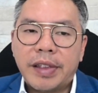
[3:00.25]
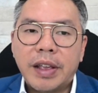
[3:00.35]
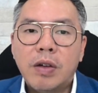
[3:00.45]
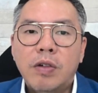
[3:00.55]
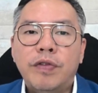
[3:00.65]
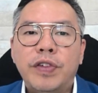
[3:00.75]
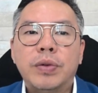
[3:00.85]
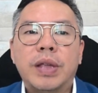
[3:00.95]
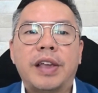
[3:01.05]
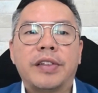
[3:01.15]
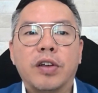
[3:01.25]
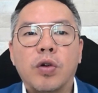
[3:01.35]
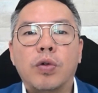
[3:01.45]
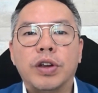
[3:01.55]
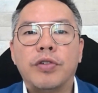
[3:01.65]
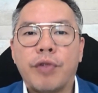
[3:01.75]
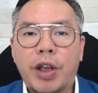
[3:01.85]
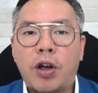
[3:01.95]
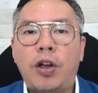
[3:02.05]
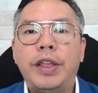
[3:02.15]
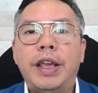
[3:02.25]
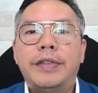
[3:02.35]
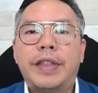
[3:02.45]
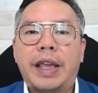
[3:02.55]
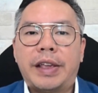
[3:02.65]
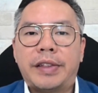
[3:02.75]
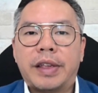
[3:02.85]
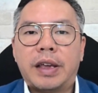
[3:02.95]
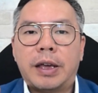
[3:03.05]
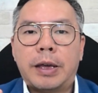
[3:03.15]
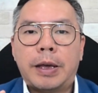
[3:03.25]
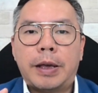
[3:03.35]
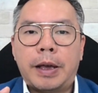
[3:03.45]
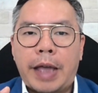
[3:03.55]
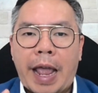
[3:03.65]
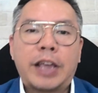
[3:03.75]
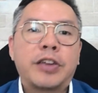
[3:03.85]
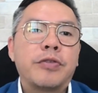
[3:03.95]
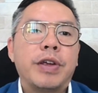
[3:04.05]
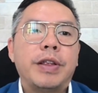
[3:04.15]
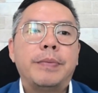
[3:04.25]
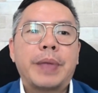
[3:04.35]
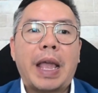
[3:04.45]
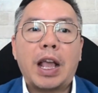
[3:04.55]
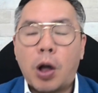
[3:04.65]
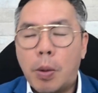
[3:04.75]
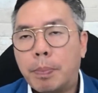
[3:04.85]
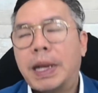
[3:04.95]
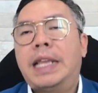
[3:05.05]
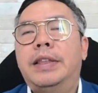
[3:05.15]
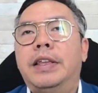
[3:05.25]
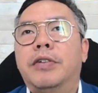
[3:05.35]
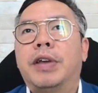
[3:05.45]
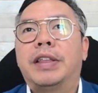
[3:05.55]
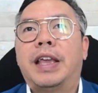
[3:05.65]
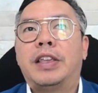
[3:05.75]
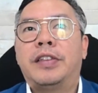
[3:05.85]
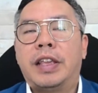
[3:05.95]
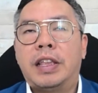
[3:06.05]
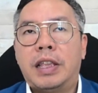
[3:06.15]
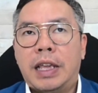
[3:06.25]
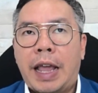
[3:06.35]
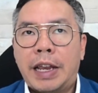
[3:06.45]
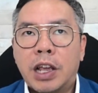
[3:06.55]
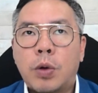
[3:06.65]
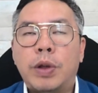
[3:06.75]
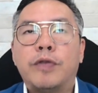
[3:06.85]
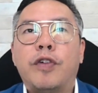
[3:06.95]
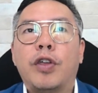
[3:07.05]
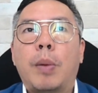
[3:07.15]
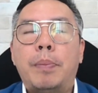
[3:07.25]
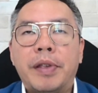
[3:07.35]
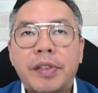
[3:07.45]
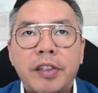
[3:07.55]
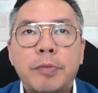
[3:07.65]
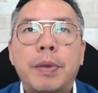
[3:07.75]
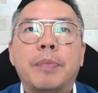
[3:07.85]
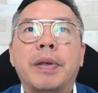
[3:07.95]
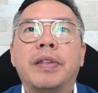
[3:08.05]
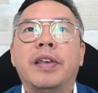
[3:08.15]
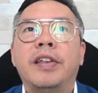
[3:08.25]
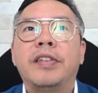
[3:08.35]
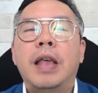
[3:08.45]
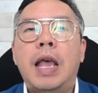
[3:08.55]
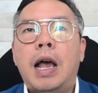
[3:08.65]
single view that is a golden record that is accurate and complete, right? That is adequate for your business purposes,